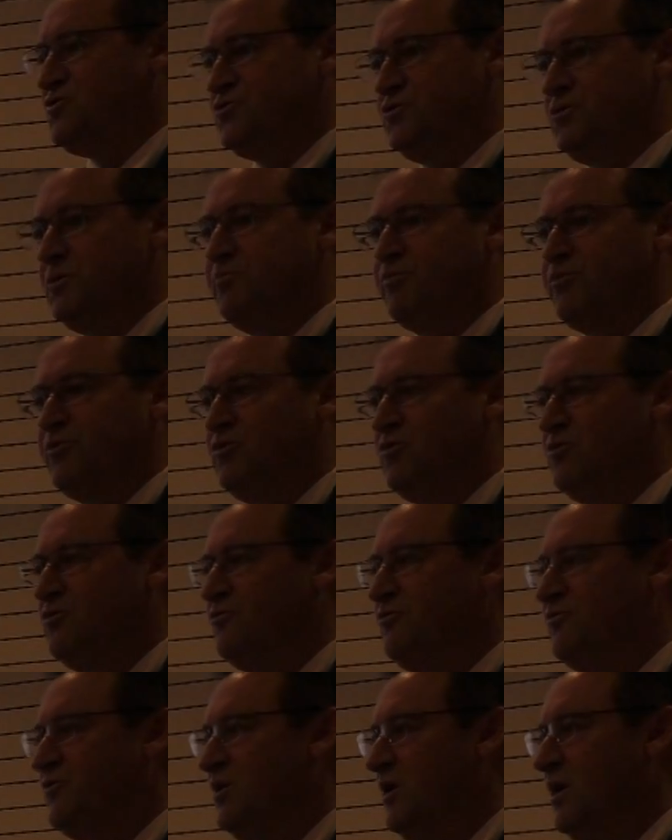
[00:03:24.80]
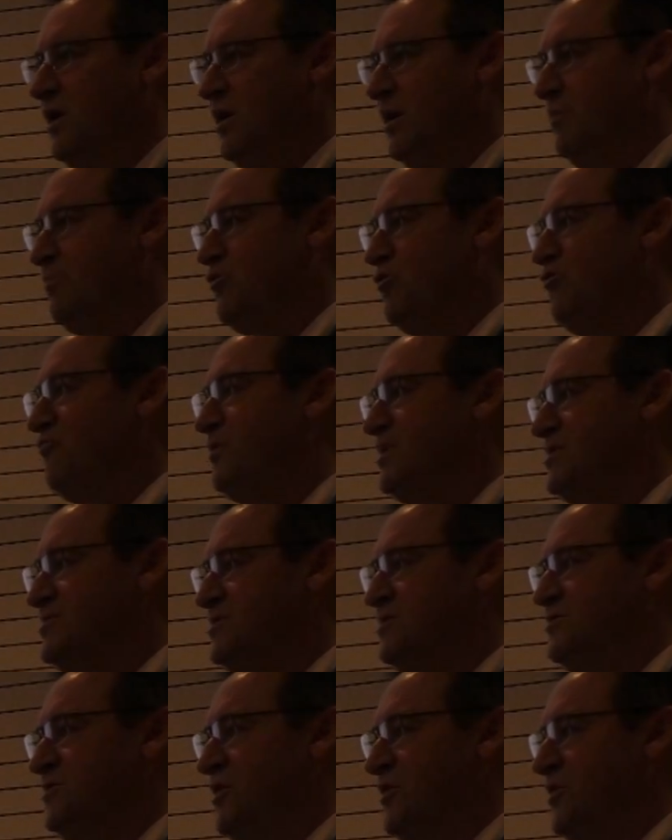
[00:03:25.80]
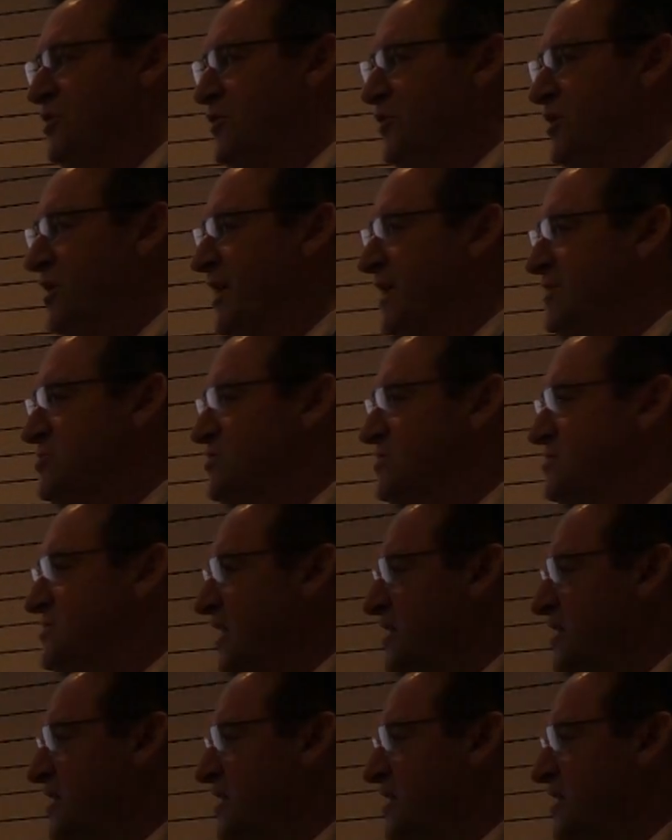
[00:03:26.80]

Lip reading: through improvements in their irrigation